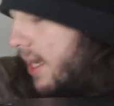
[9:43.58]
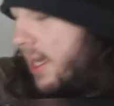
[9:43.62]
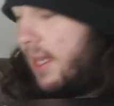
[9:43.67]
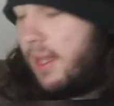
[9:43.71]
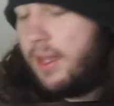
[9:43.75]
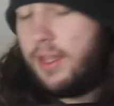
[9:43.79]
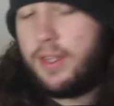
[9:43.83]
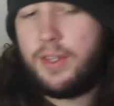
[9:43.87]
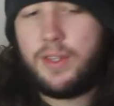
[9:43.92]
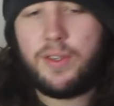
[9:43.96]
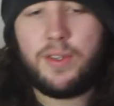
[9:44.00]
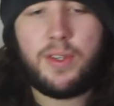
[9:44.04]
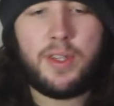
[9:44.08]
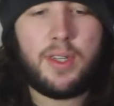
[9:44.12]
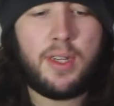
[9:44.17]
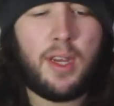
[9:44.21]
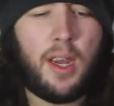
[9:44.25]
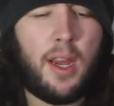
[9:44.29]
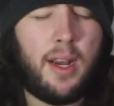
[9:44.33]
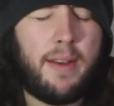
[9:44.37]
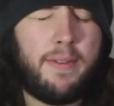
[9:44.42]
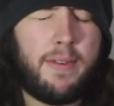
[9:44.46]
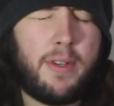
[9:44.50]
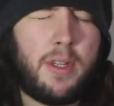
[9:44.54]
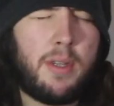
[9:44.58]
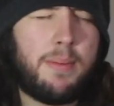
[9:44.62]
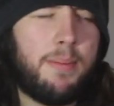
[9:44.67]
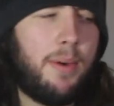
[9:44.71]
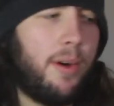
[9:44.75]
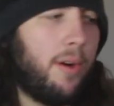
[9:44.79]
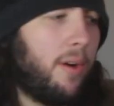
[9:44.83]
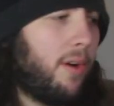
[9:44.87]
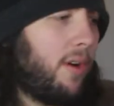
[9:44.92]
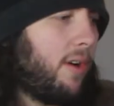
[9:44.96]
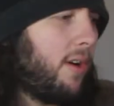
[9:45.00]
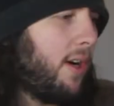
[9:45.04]
that's kind of a
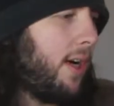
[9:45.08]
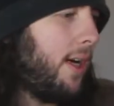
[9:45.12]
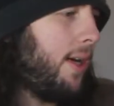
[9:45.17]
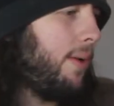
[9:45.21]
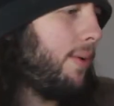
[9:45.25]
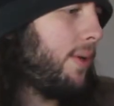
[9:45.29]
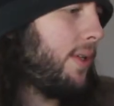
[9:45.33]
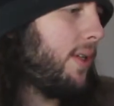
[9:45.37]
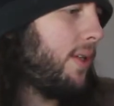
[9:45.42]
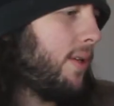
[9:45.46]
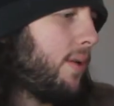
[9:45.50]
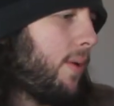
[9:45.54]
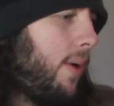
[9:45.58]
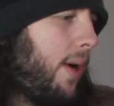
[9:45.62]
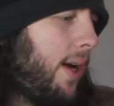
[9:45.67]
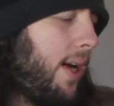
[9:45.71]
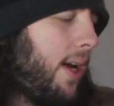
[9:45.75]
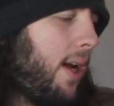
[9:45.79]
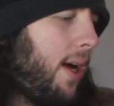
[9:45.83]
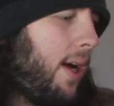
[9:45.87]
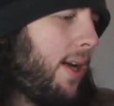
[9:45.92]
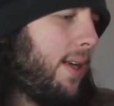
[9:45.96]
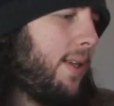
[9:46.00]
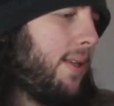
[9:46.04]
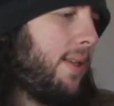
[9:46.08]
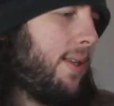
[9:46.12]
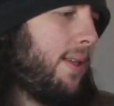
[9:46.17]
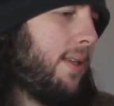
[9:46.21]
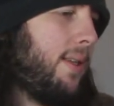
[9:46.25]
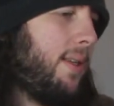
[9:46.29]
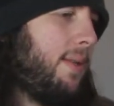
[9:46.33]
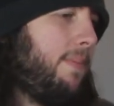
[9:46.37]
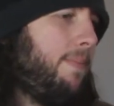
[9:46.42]
smoke grey, which is quite nice.